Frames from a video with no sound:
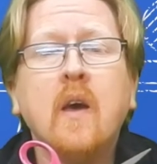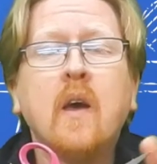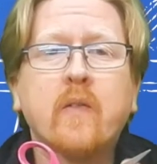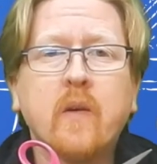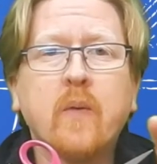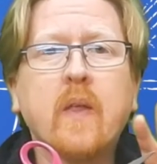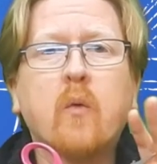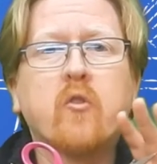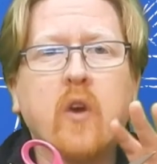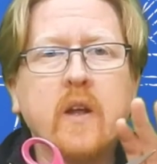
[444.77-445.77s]
It's something that
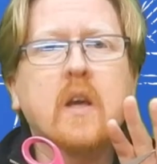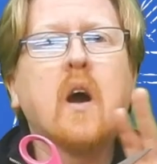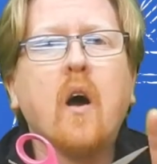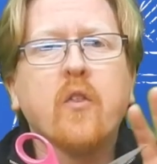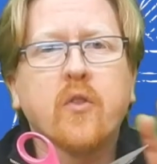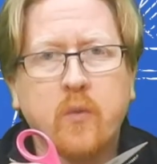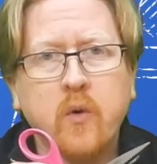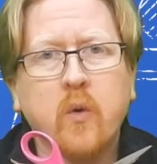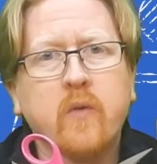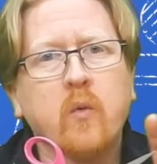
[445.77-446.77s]
we're trying to cut
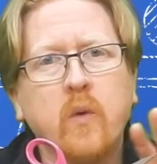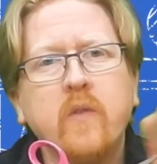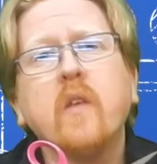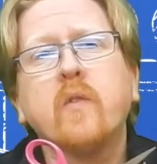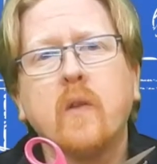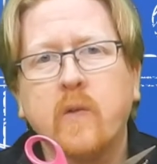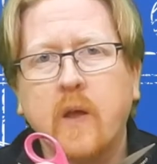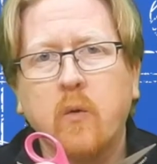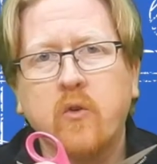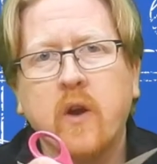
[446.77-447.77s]
through. It's a resistance
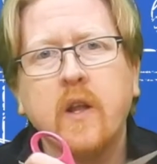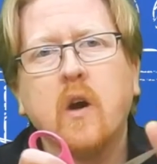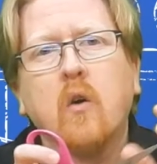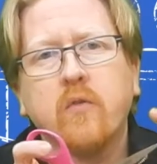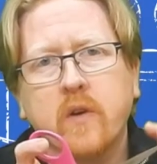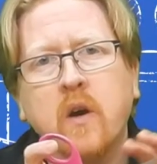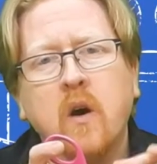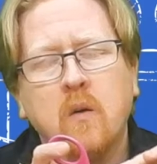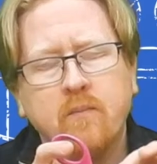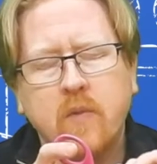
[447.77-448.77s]
that we're trying to
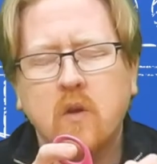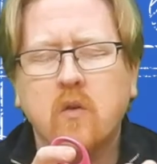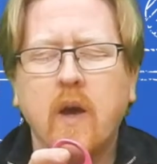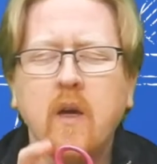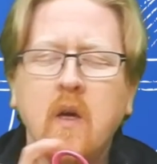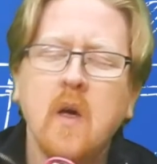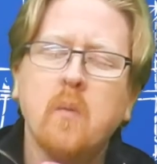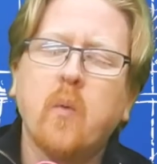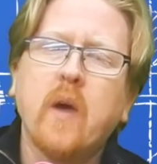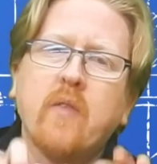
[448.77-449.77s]
overcome. Okay,
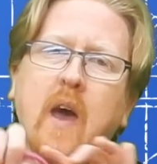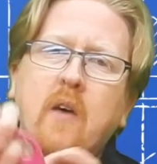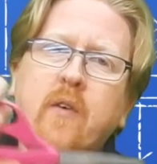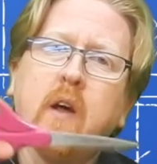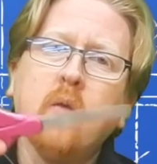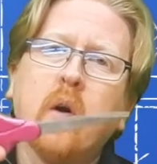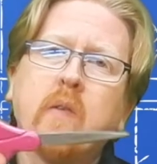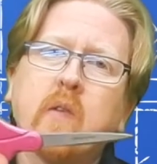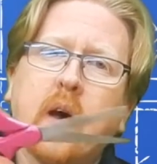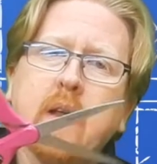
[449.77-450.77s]
but we have the effort on
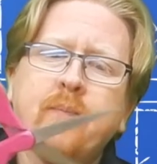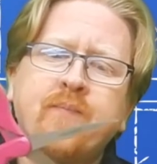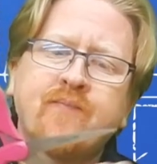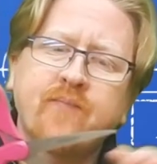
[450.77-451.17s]
one side,